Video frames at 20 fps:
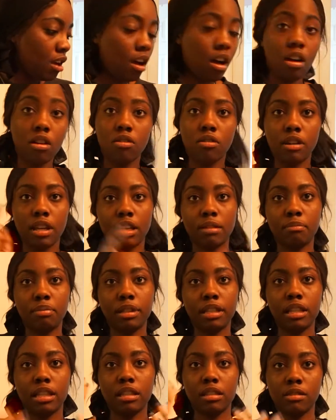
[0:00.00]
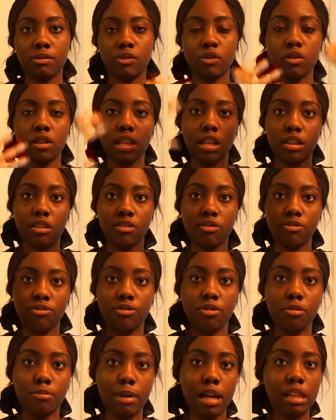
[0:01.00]
Oh, and please
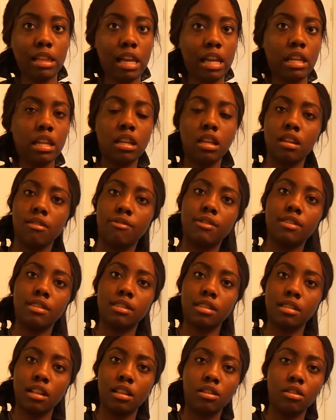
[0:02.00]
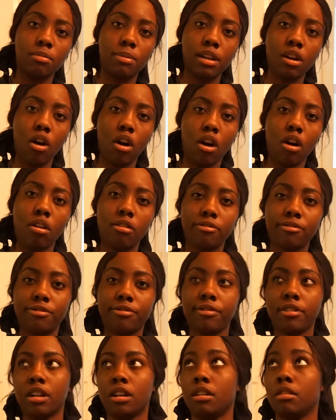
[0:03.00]
forgive my lighting if it's a little bit
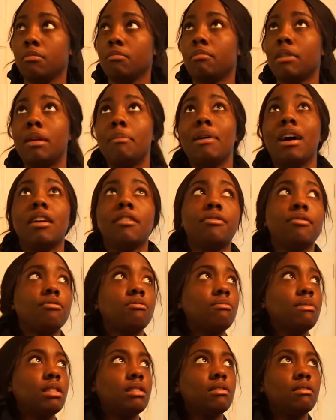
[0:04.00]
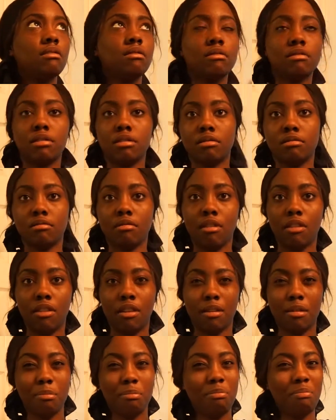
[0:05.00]
off. My bathroom doesn't
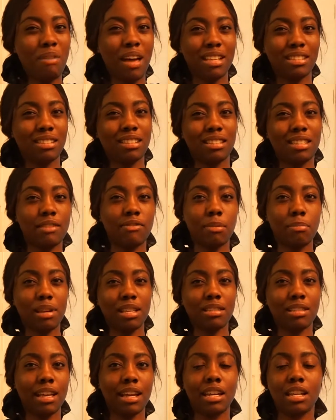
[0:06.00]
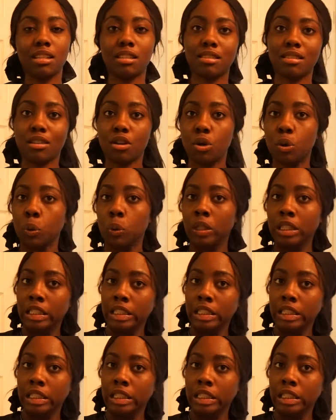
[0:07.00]
have the best lighting, so